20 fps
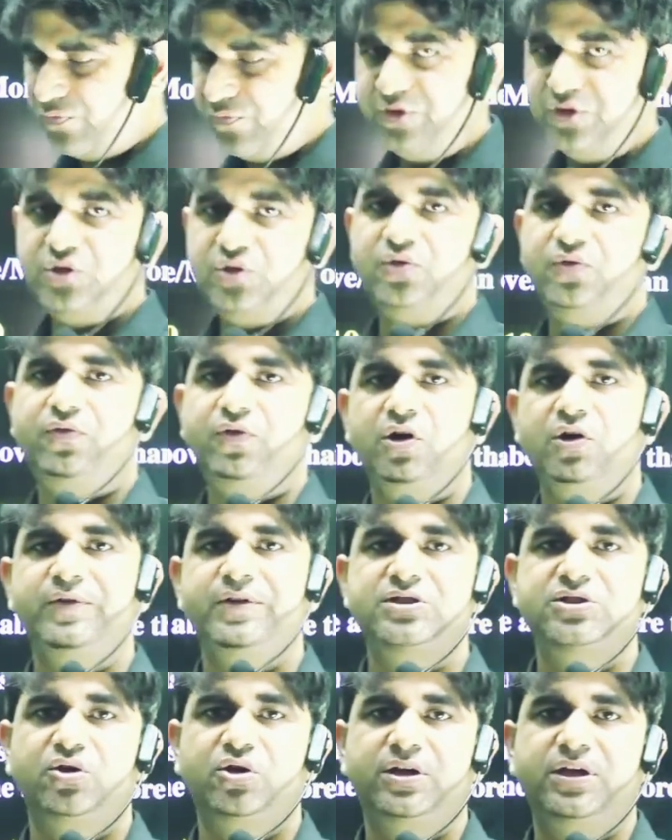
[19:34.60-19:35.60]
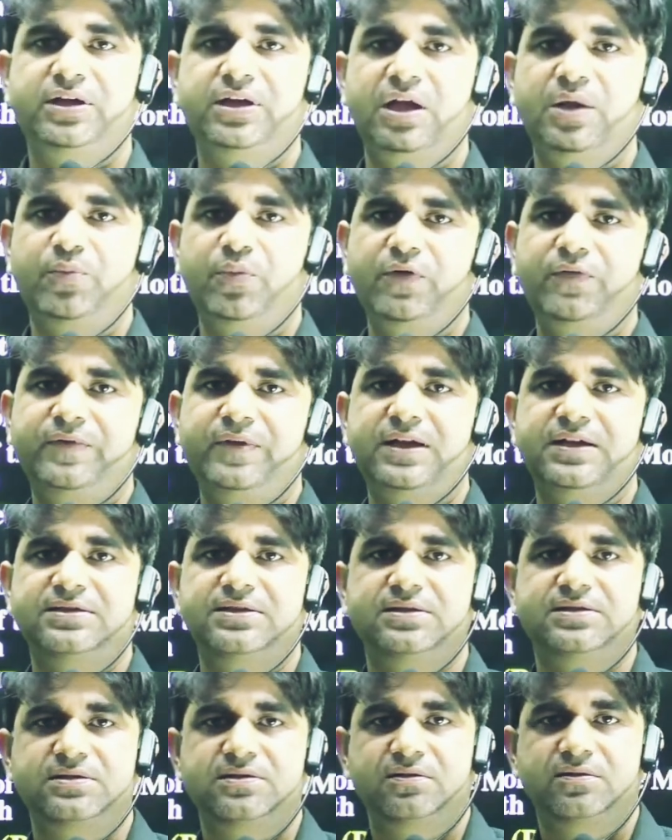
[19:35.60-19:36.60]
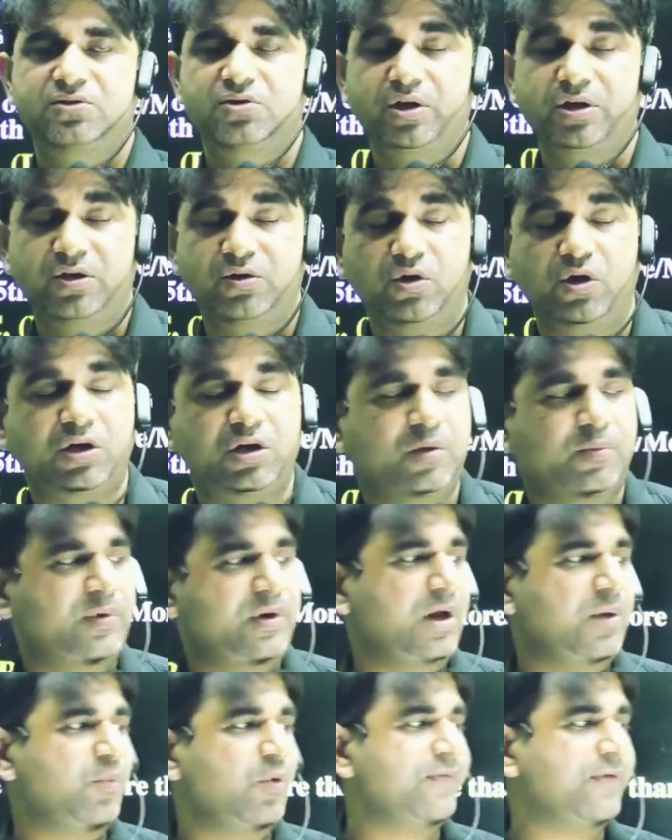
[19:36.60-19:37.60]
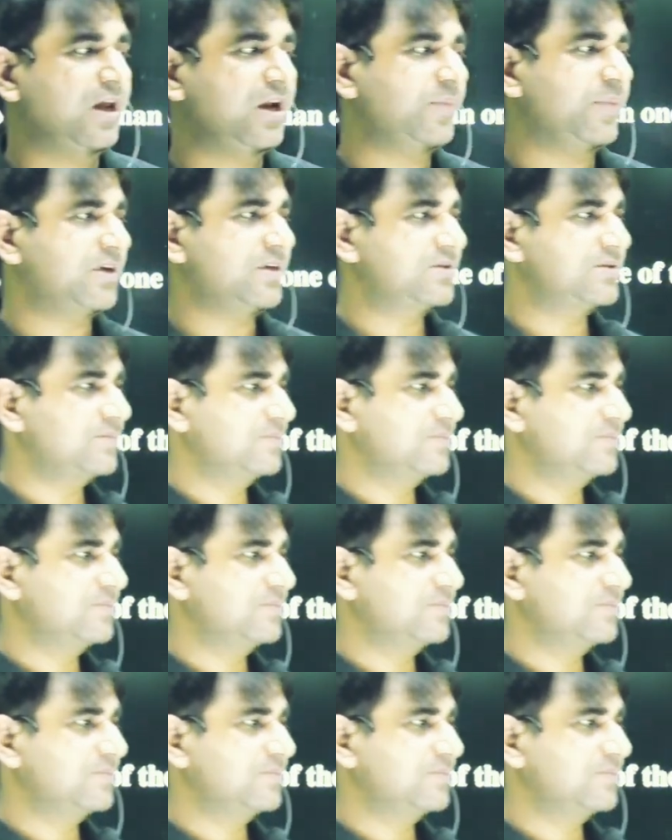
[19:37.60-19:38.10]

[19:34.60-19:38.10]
of the following is not a type of gases? Sorry, not a type of elements.